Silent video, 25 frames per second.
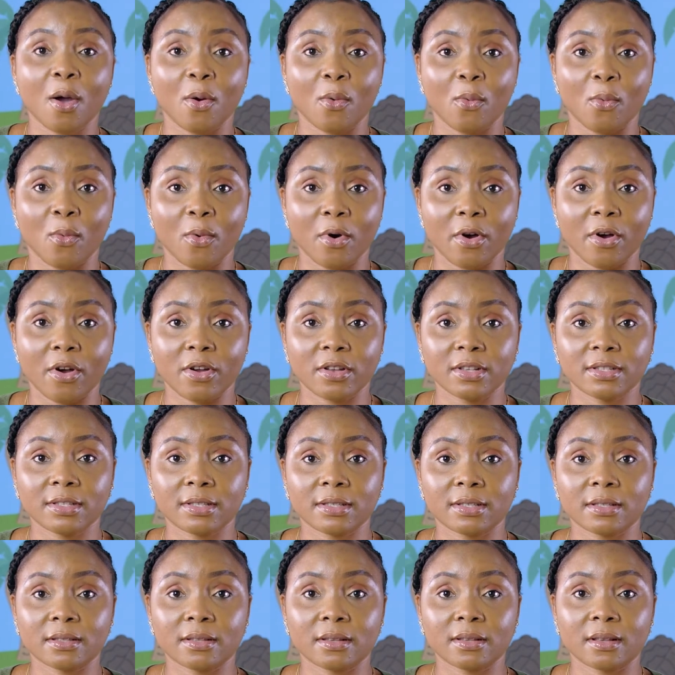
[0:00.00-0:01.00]

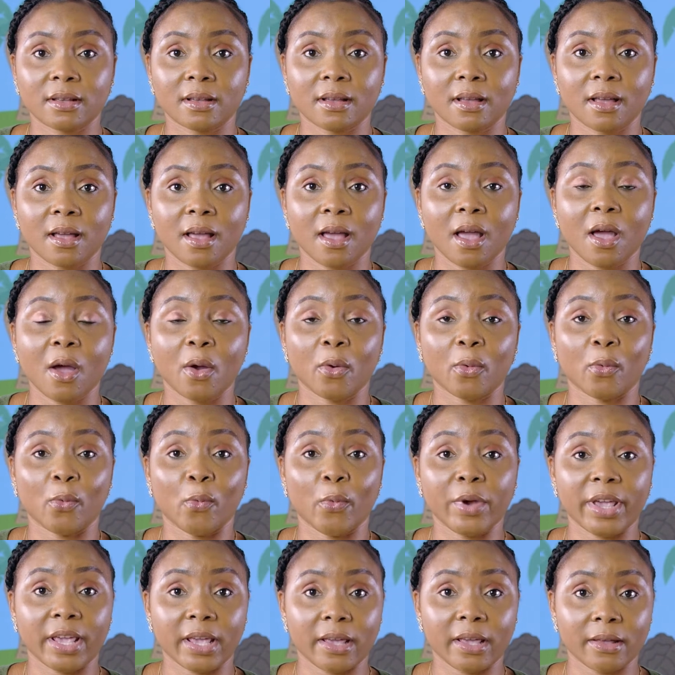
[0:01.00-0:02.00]
was,
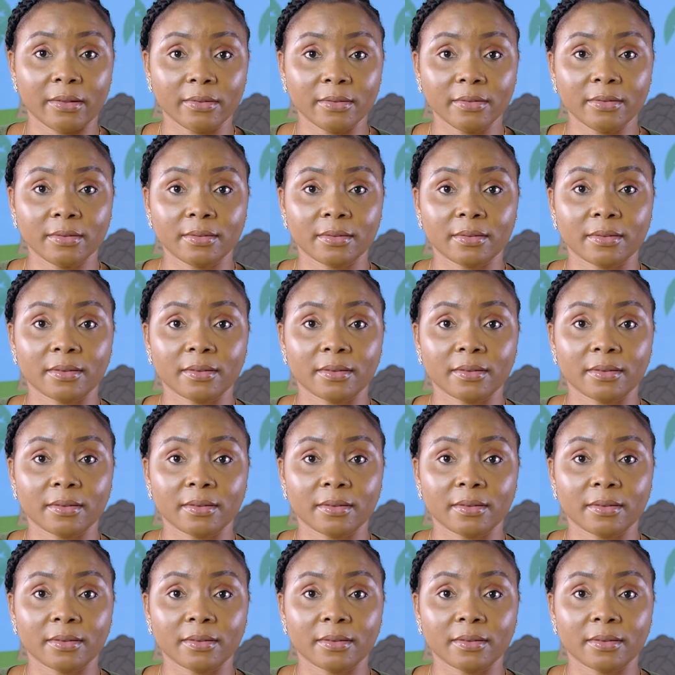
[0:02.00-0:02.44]
will,